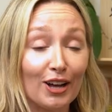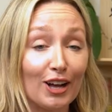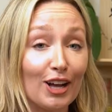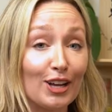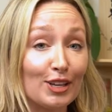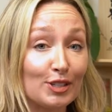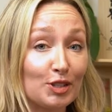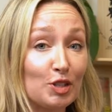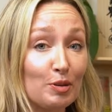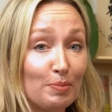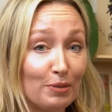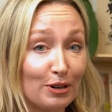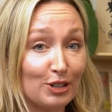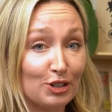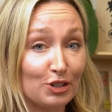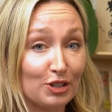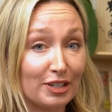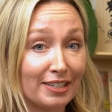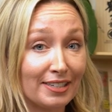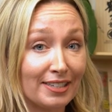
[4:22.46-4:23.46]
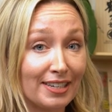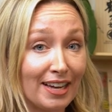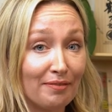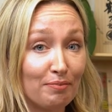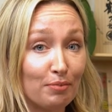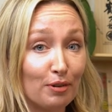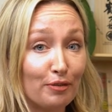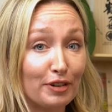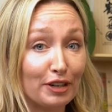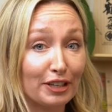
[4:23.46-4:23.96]
All super interesting
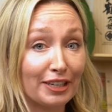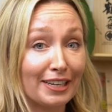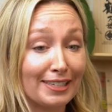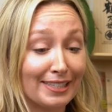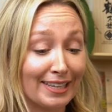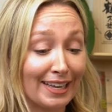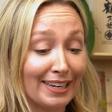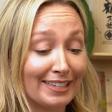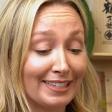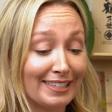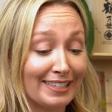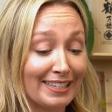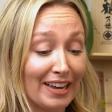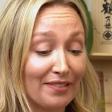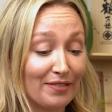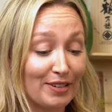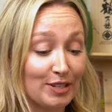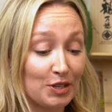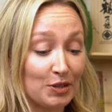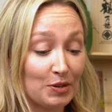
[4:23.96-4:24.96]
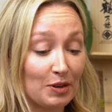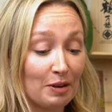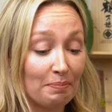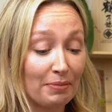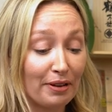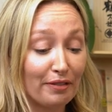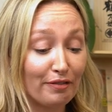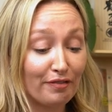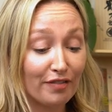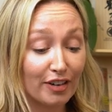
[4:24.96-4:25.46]
stuff. We're really excited to dive into
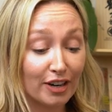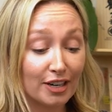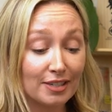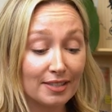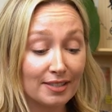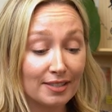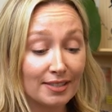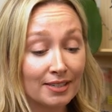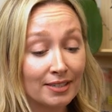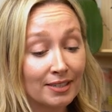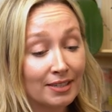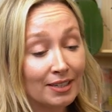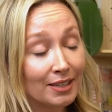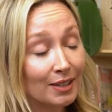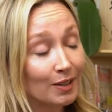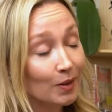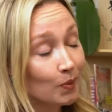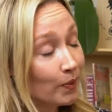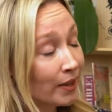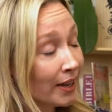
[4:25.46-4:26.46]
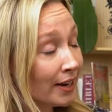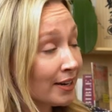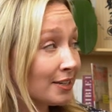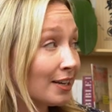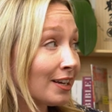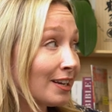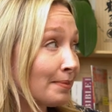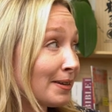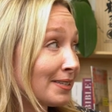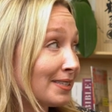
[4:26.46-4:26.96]
it. But first, we got to
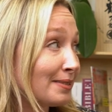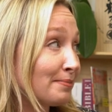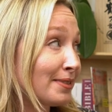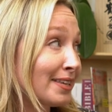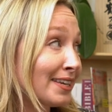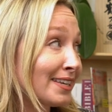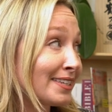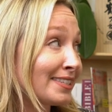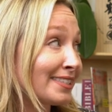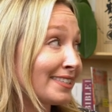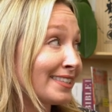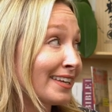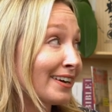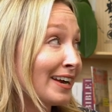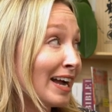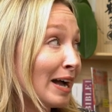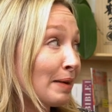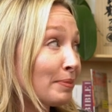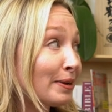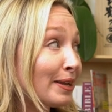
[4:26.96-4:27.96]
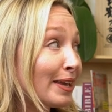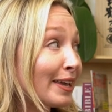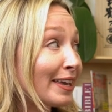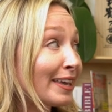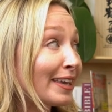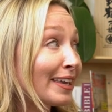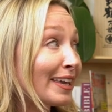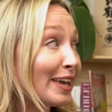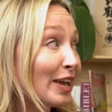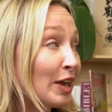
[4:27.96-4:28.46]
talk about some things that are
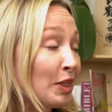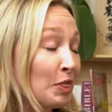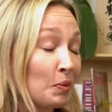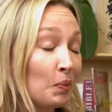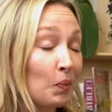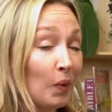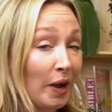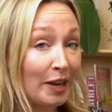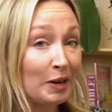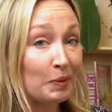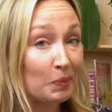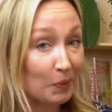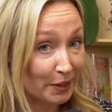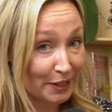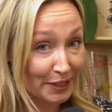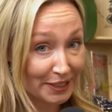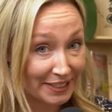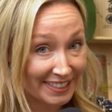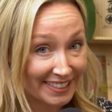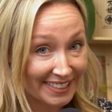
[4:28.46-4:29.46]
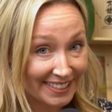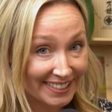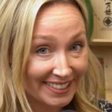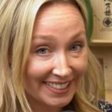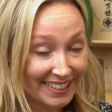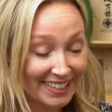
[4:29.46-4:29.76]
happening in the wine world.